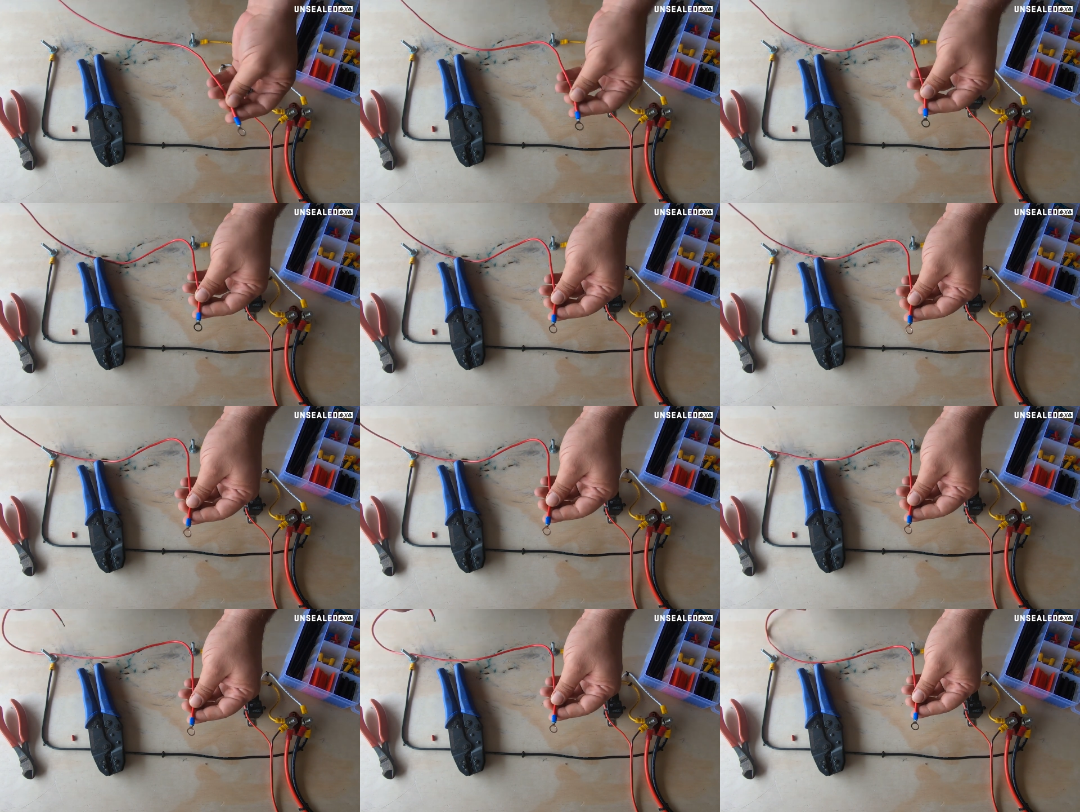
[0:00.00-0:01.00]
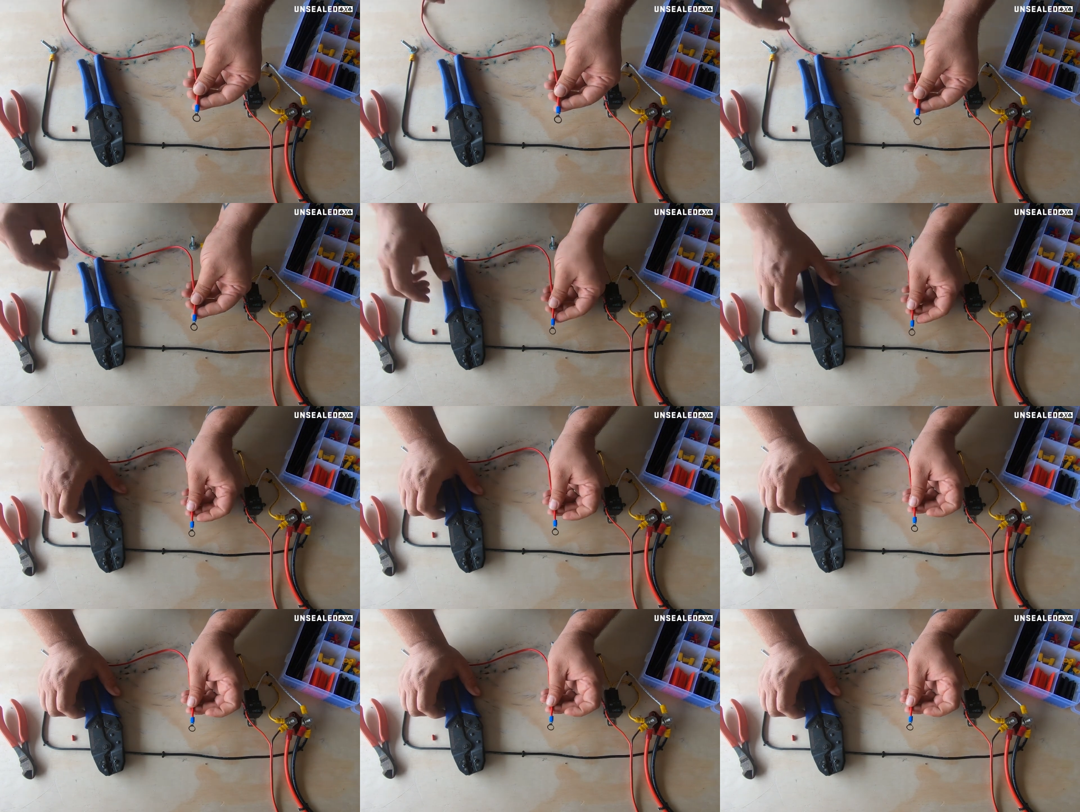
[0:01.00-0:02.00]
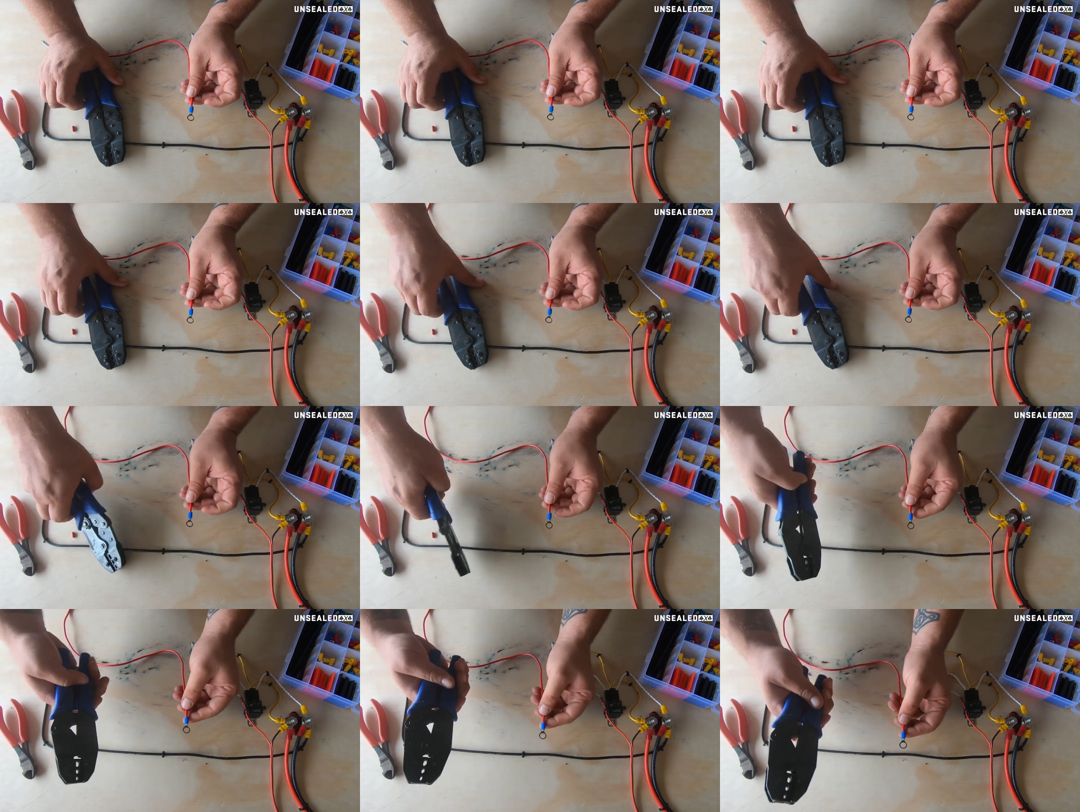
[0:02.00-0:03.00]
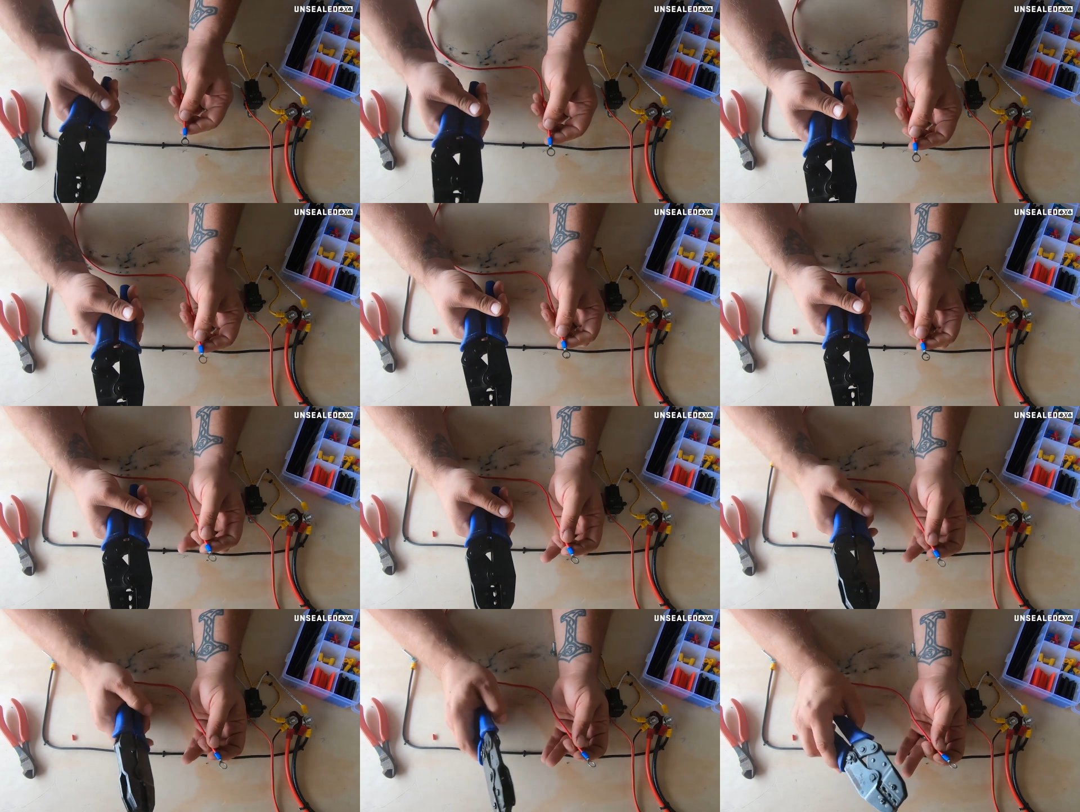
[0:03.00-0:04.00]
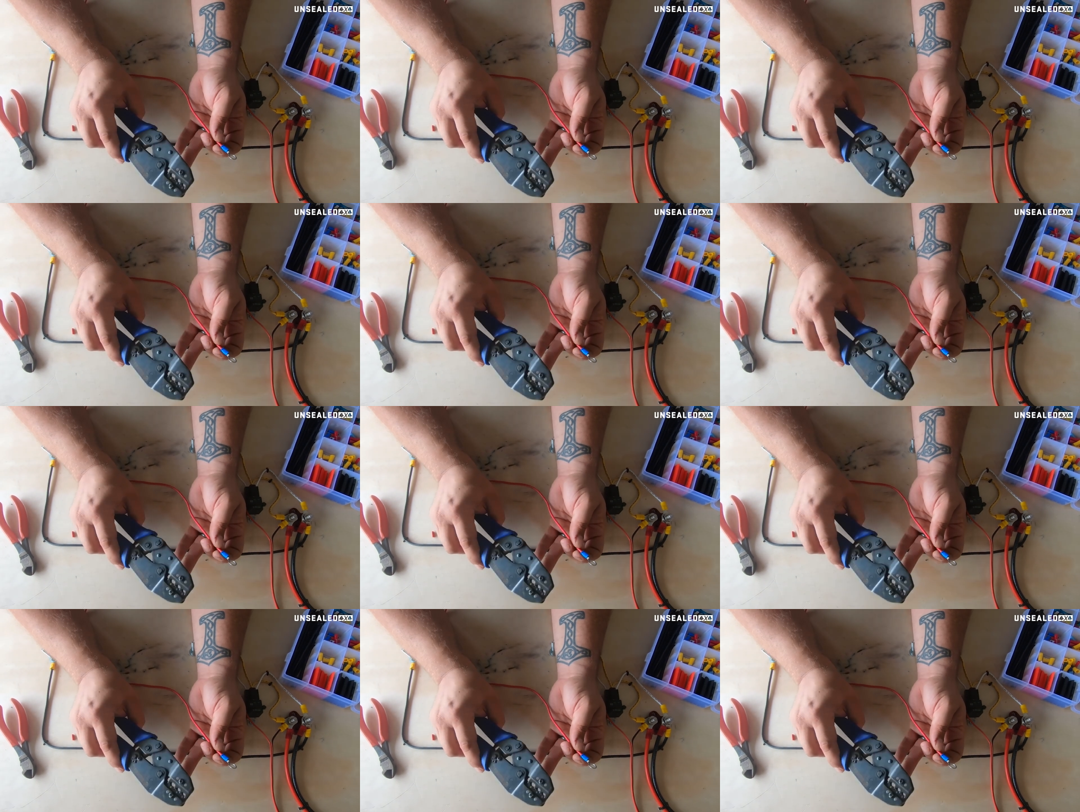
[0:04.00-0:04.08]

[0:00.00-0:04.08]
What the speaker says: [unreadable: no face in view]